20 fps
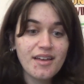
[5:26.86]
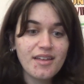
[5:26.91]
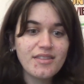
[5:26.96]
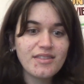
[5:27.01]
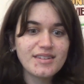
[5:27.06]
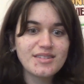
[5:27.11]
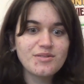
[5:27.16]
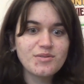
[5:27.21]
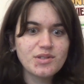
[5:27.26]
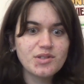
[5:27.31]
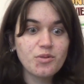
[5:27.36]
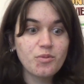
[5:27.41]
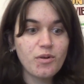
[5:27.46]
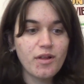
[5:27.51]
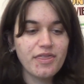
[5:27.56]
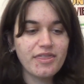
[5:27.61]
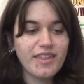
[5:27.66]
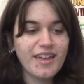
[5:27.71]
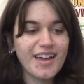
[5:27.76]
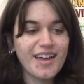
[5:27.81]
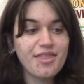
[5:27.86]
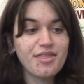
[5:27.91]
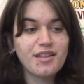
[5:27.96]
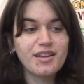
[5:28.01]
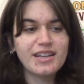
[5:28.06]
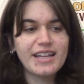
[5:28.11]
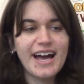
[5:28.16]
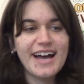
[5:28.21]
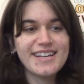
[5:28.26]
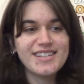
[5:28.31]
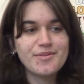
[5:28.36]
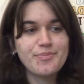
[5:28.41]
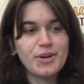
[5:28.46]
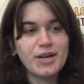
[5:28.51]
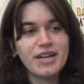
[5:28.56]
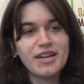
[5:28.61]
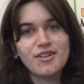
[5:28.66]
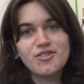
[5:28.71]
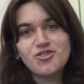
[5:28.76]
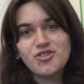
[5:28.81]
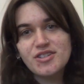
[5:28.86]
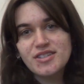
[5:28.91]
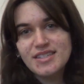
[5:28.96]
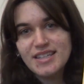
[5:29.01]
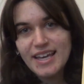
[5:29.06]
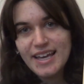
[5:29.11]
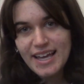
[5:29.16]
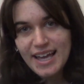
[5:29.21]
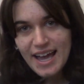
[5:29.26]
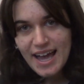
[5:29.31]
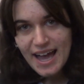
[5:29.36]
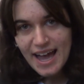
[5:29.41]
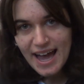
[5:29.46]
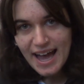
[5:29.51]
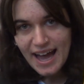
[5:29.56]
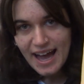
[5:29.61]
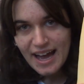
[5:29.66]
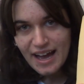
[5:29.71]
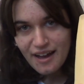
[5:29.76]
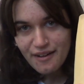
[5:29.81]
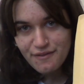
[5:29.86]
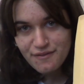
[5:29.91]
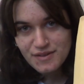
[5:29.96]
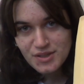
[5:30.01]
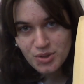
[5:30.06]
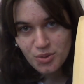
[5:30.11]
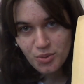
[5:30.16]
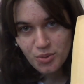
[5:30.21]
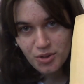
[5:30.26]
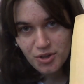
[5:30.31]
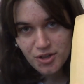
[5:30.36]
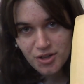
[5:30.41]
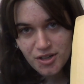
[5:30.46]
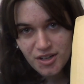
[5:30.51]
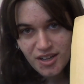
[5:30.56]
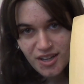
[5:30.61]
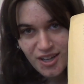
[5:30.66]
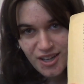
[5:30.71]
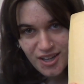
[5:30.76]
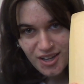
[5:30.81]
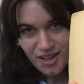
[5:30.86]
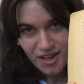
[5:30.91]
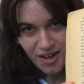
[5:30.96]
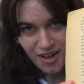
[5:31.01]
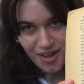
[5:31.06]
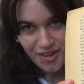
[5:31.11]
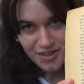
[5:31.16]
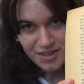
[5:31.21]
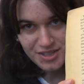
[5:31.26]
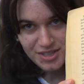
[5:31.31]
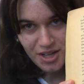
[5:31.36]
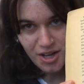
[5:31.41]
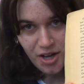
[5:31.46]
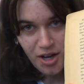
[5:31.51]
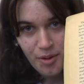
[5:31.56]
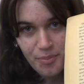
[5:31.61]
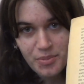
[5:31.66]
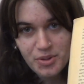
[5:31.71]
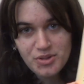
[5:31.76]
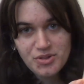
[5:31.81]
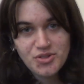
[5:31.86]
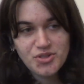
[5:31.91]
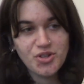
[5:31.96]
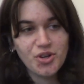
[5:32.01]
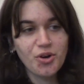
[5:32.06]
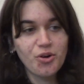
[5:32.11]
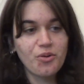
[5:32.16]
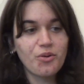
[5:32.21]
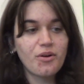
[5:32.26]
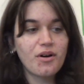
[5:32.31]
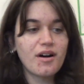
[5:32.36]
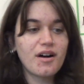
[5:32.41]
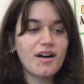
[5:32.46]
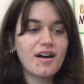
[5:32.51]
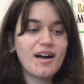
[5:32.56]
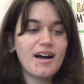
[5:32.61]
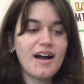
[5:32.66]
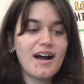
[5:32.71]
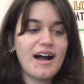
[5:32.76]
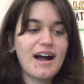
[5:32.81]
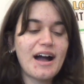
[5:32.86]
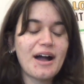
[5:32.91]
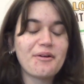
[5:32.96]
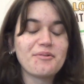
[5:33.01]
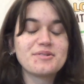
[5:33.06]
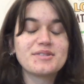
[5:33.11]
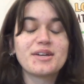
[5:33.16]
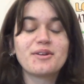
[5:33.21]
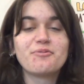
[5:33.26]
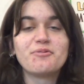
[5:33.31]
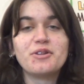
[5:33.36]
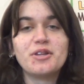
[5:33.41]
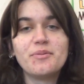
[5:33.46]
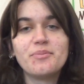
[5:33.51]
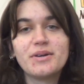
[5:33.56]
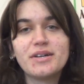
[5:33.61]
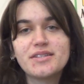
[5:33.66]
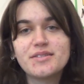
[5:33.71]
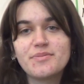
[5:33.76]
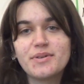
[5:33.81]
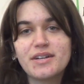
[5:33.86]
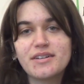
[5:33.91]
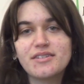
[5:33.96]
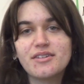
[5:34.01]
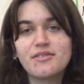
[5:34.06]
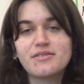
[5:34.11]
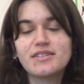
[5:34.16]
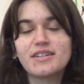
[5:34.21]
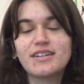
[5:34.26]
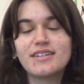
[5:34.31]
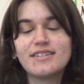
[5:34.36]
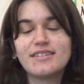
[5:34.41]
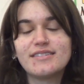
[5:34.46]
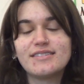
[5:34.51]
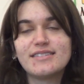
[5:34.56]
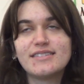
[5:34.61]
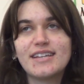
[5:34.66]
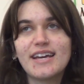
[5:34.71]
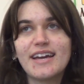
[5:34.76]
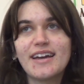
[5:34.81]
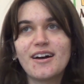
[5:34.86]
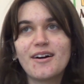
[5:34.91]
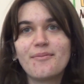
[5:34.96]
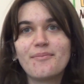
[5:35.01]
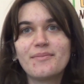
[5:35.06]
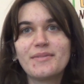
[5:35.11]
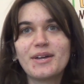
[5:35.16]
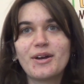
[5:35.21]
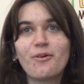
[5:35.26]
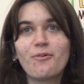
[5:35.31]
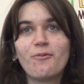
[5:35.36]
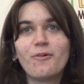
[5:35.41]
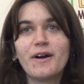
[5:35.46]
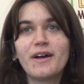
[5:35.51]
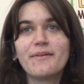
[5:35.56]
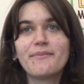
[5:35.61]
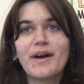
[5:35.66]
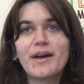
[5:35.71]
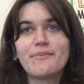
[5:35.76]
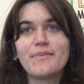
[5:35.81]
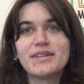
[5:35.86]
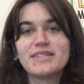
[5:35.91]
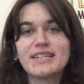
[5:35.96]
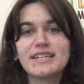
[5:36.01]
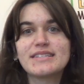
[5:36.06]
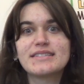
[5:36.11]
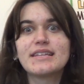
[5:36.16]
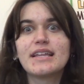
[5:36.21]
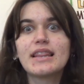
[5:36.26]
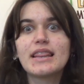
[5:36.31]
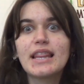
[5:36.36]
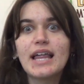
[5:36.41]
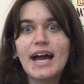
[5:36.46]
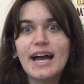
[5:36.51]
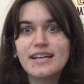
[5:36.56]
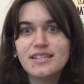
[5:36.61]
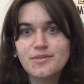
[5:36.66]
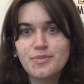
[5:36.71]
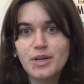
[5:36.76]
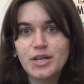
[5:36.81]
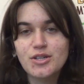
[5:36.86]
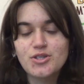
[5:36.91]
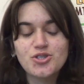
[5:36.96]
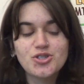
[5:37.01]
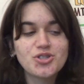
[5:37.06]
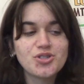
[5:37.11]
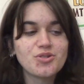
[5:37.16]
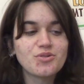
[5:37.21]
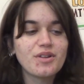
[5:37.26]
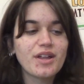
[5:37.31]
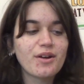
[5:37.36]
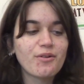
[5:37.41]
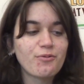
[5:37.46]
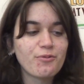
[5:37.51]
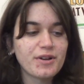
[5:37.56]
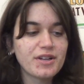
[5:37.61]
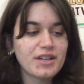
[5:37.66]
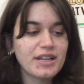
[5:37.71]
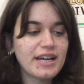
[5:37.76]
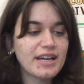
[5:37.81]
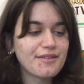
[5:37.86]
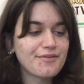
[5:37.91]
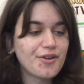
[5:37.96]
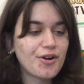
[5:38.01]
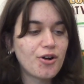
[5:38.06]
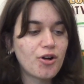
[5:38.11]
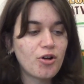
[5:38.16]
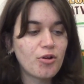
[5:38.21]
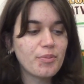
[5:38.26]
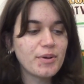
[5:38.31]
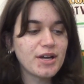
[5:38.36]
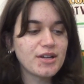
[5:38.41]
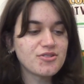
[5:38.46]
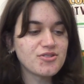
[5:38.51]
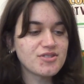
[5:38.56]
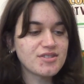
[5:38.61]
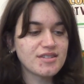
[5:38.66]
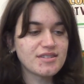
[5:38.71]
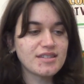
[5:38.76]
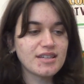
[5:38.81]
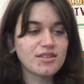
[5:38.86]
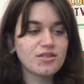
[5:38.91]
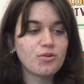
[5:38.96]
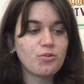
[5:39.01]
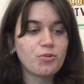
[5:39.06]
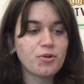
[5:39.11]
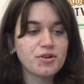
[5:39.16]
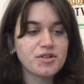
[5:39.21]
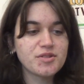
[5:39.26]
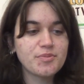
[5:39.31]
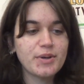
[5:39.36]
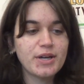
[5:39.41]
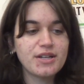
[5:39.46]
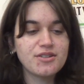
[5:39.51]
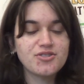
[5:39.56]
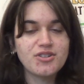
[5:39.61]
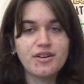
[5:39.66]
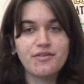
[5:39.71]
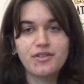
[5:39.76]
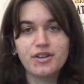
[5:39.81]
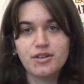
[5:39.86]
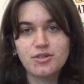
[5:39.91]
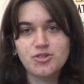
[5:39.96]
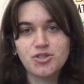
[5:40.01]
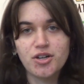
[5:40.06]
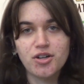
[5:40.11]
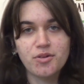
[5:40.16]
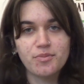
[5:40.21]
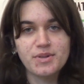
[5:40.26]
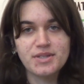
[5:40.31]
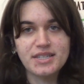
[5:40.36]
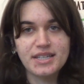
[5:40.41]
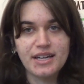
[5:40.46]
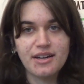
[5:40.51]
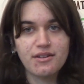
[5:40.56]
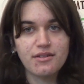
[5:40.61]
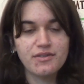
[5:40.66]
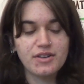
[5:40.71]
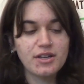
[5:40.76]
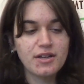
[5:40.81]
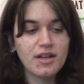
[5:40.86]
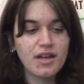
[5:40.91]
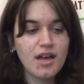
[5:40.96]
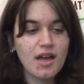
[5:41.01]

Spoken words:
this was the one thing. The last page is like half torn on the top, so I was like really pissed because I was like, damn, like, what am I missing? It's the last page too. Like, really, out of all pages, that's like the worst page to have like a chunk missing out of it.